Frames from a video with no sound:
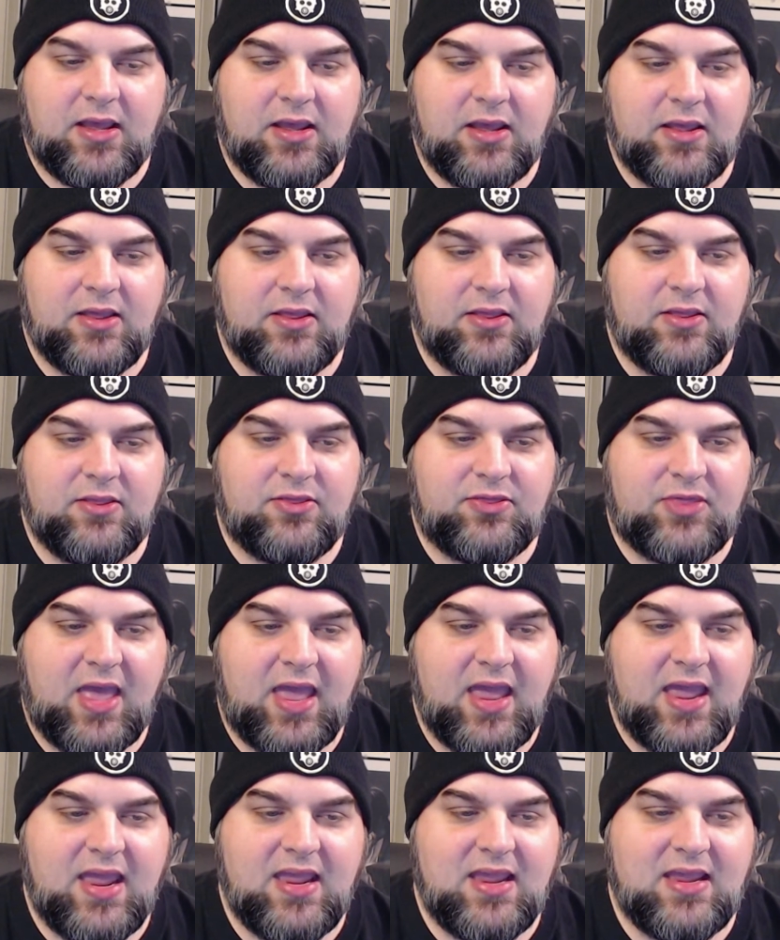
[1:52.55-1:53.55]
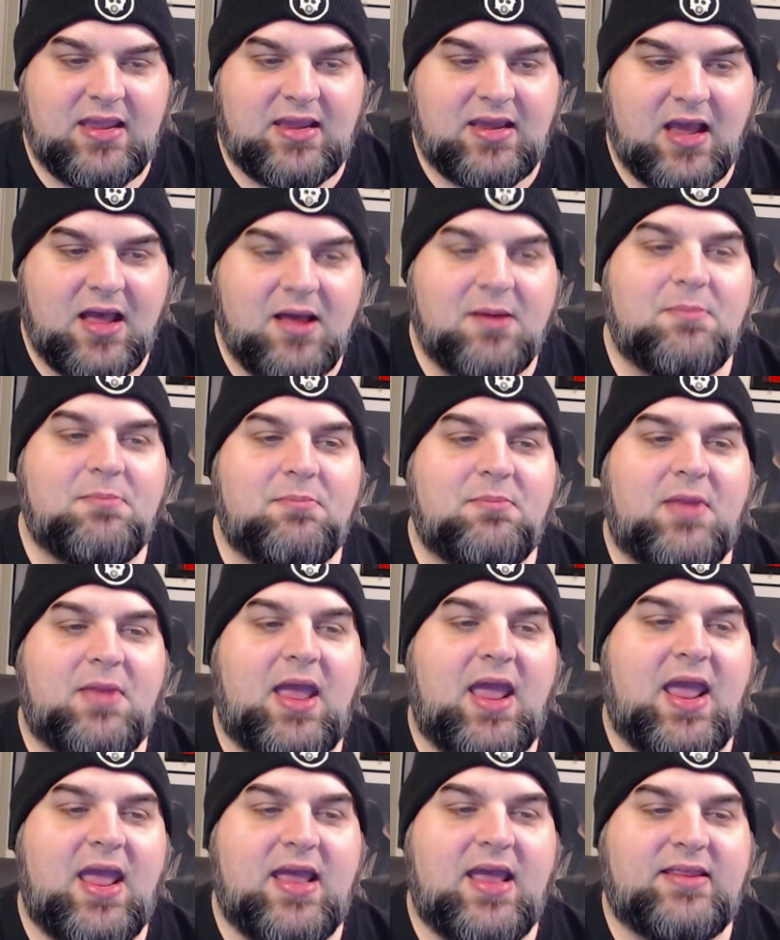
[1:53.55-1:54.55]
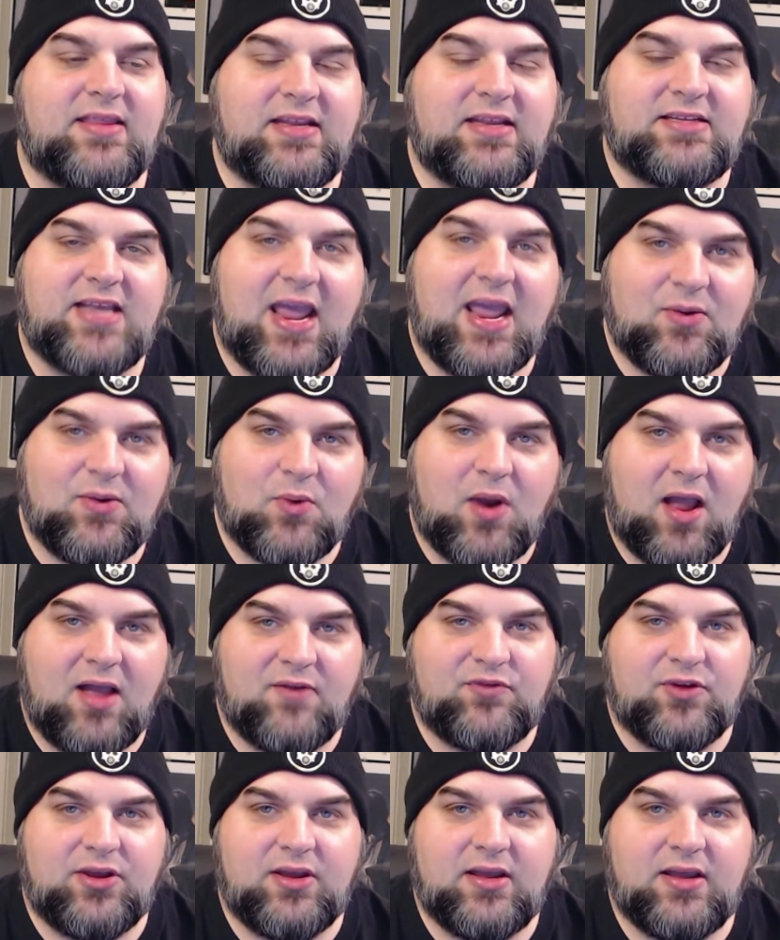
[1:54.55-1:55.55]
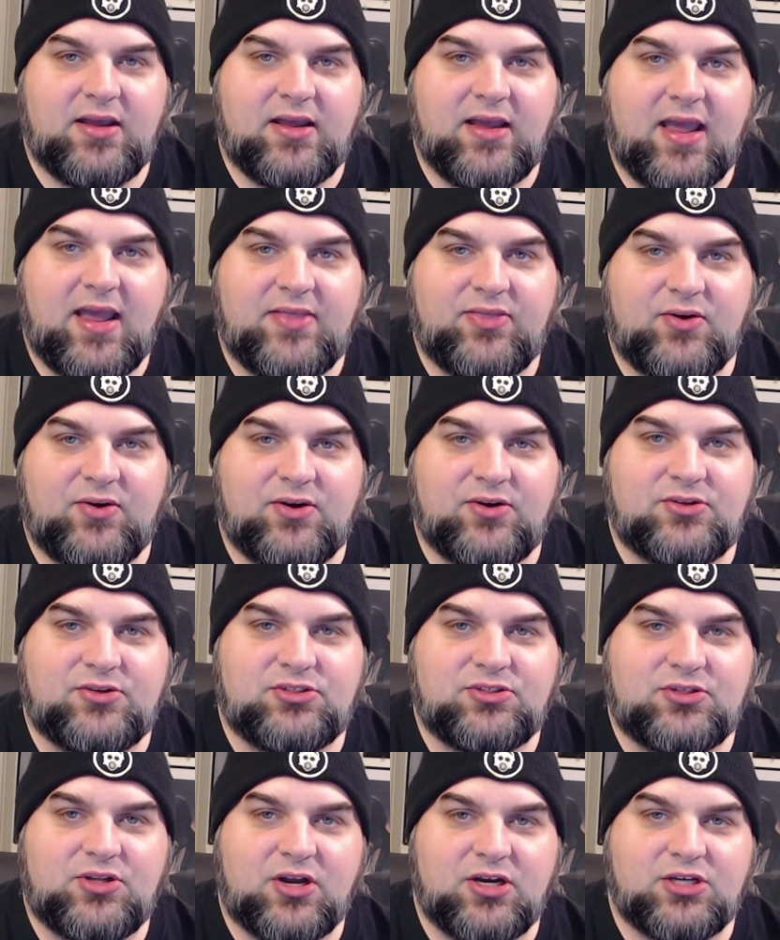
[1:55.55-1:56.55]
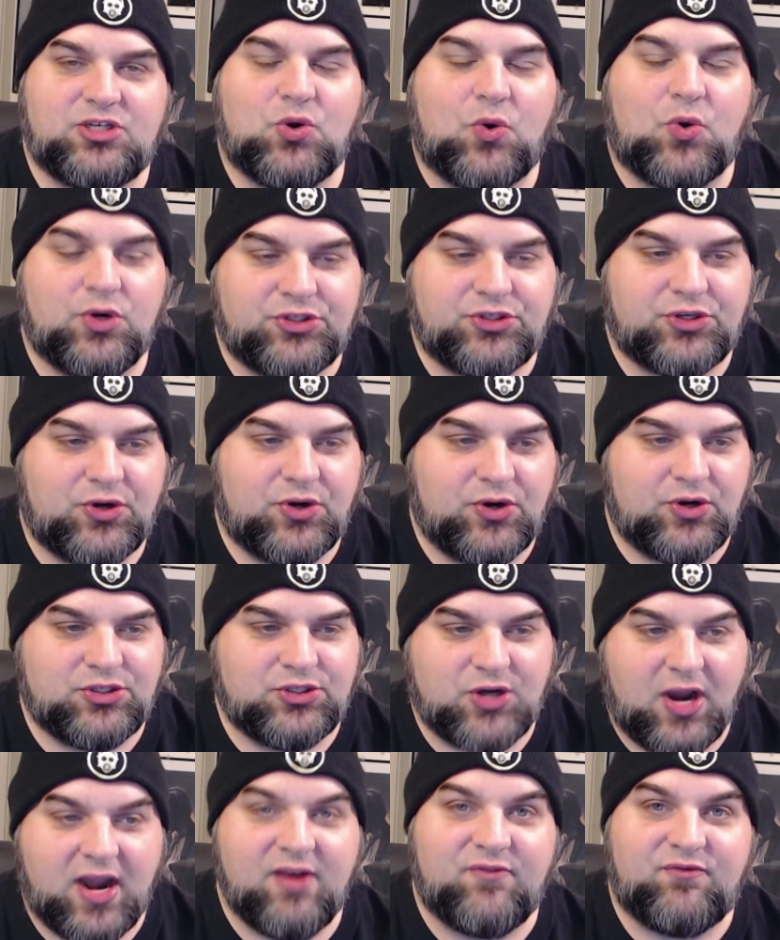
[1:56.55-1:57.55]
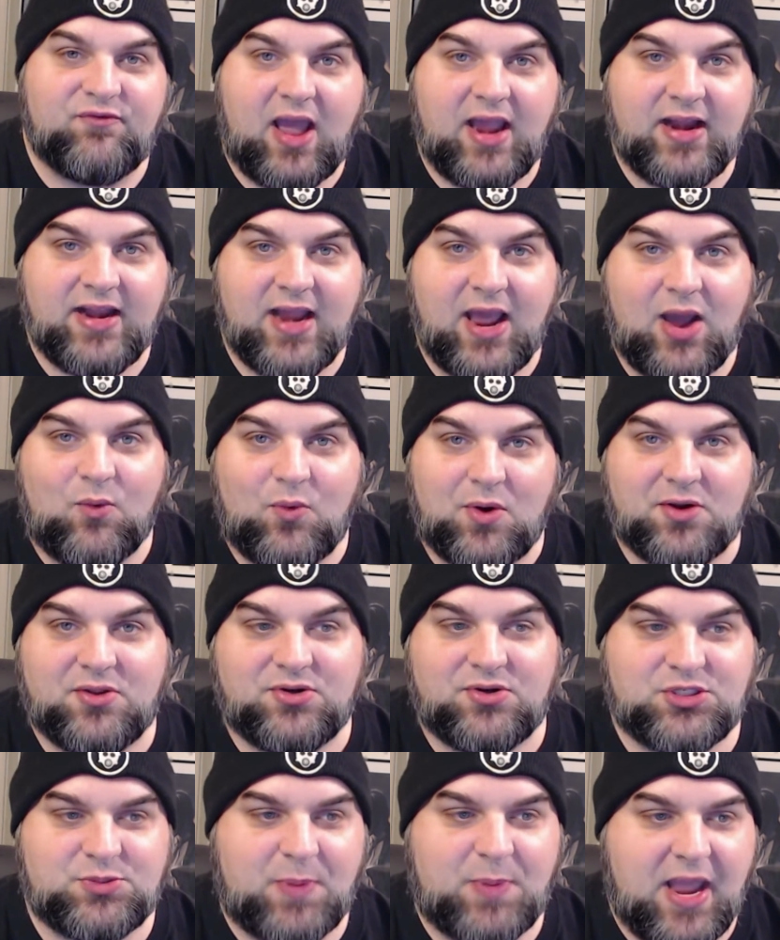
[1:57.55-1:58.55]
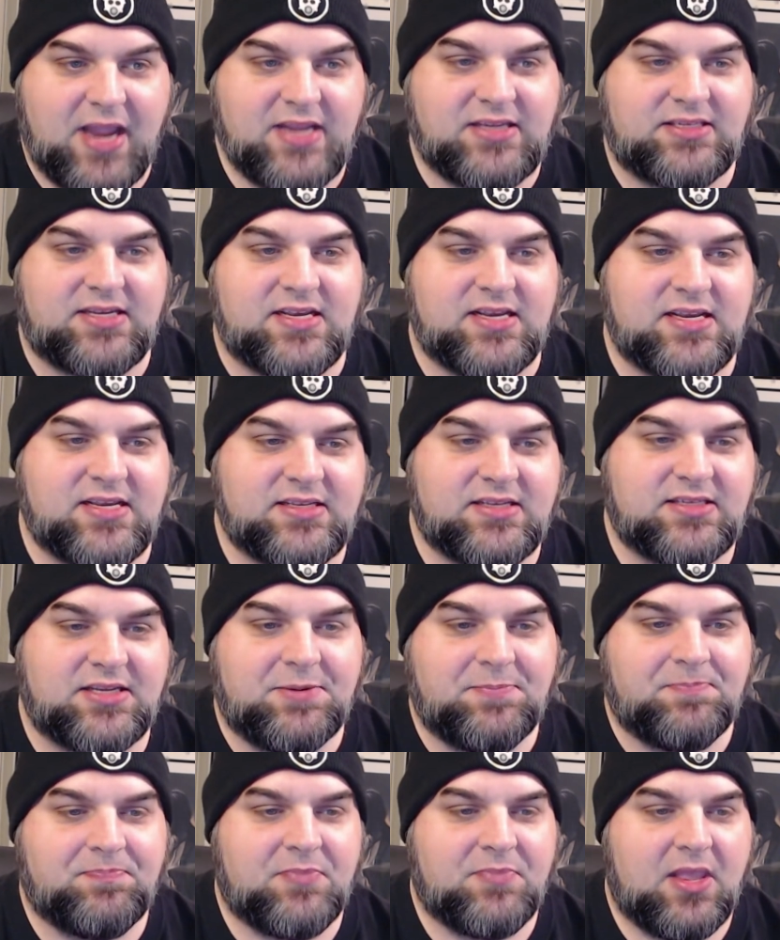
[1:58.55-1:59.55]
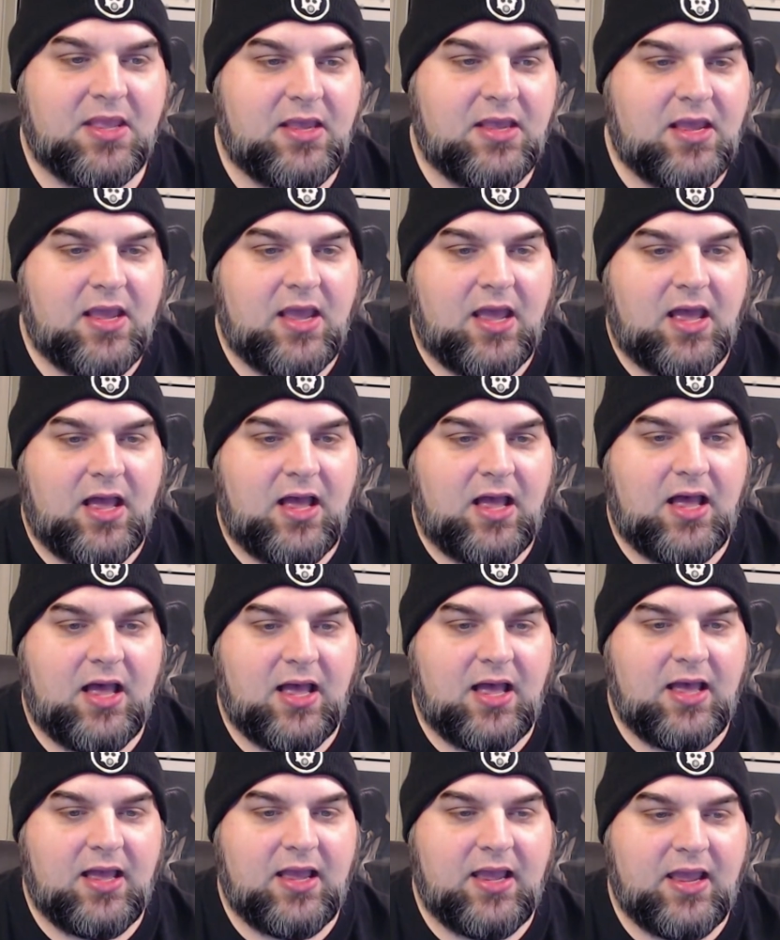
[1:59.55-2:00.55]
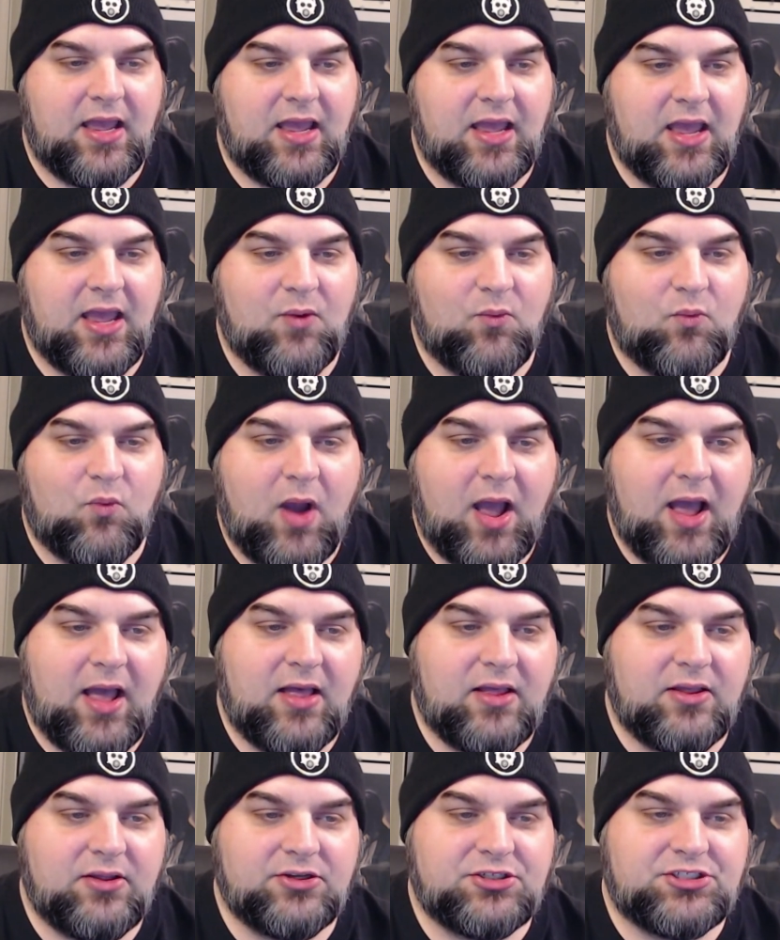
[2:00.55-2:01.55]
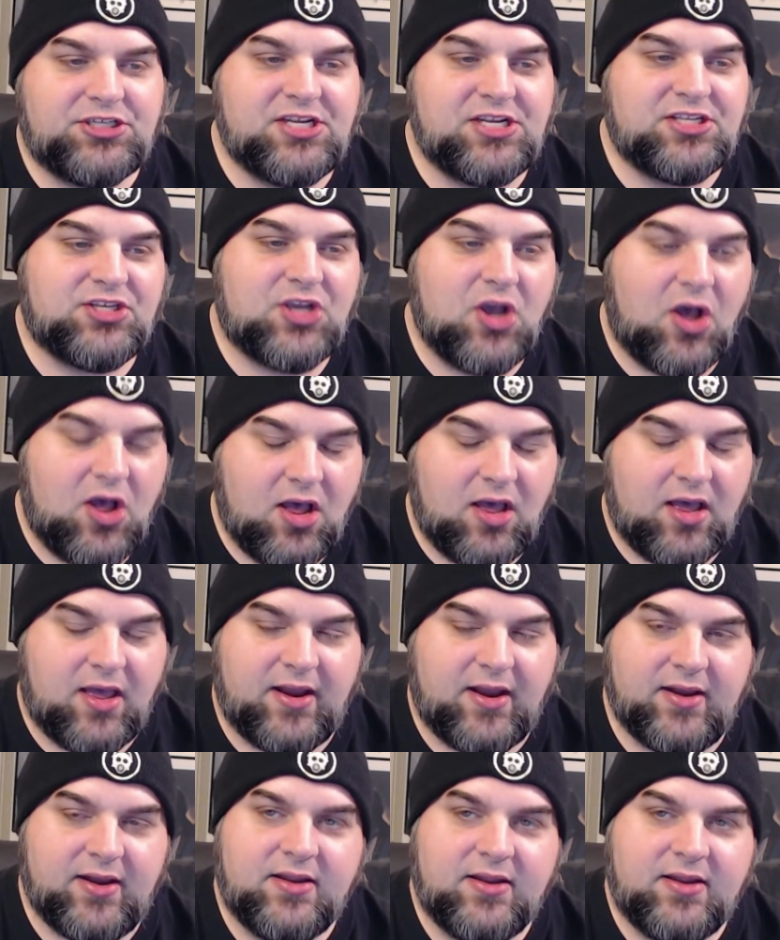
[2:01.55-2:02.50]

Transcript: they come and they take Rafa and they're going to torture her, trying to find out where their spice is. Uh, and while she's gone,